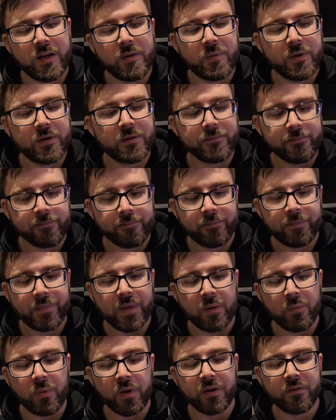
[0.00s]
keeping.
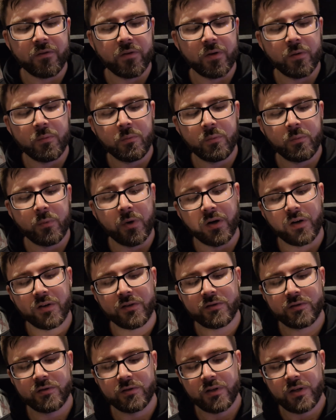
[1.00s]
And one of them
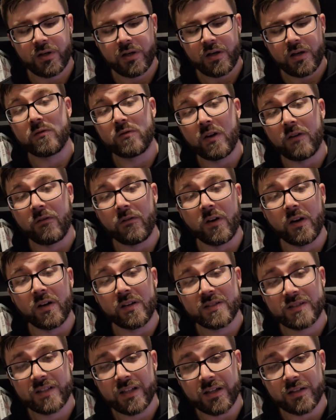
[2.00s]
was Street
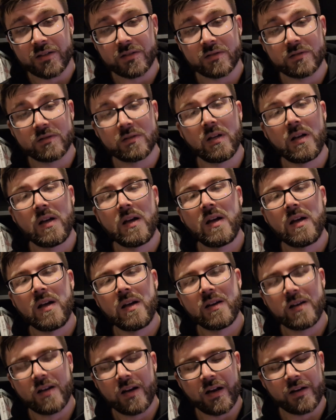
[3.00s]
Fighter 6
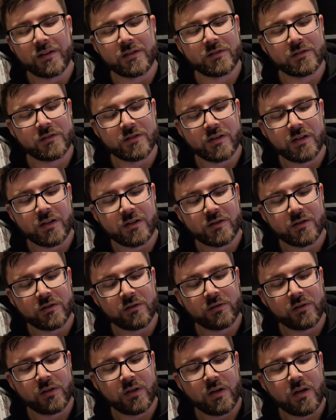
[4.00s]
collector's
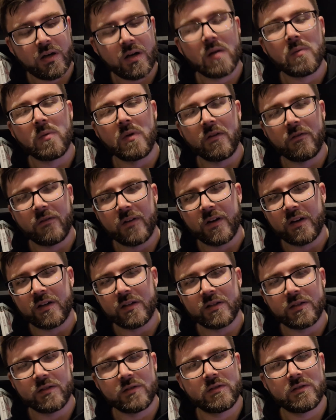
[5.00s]
edition with the
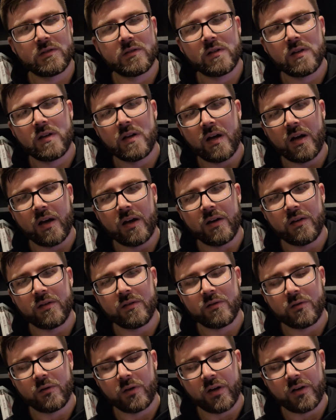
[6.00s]
figures
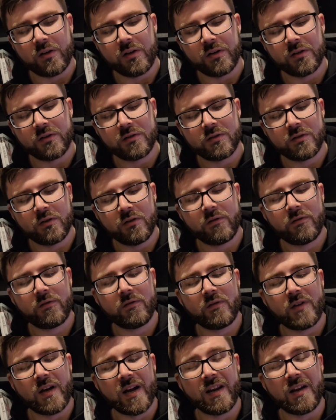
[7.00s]
and all that kind of stuff,
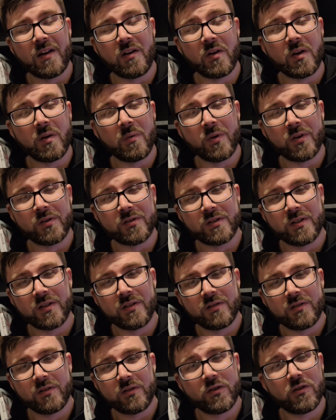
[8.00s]
and he only
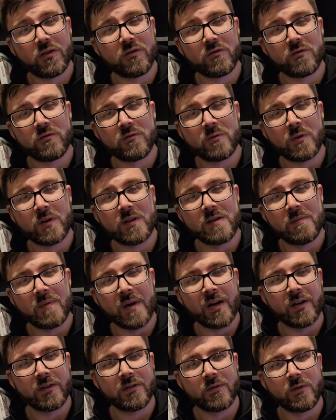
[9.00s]
wanted
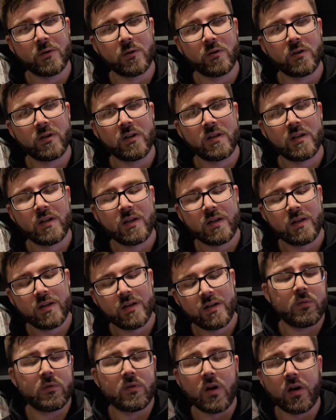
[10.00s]
£120 for it.
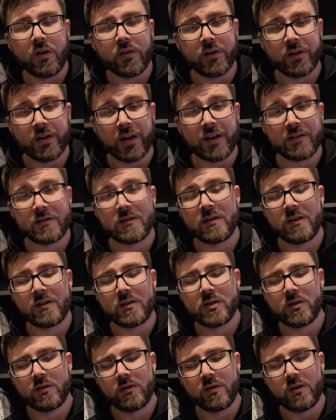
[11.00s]
Got the collector's
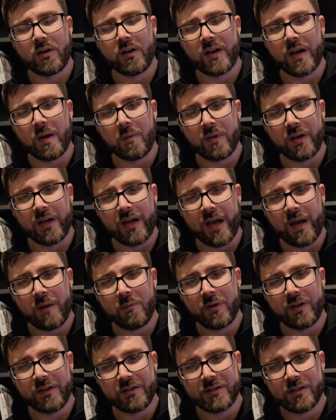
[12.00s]
edition. I kept the
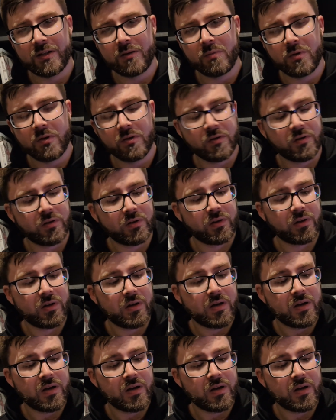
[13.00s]
game with a steelbook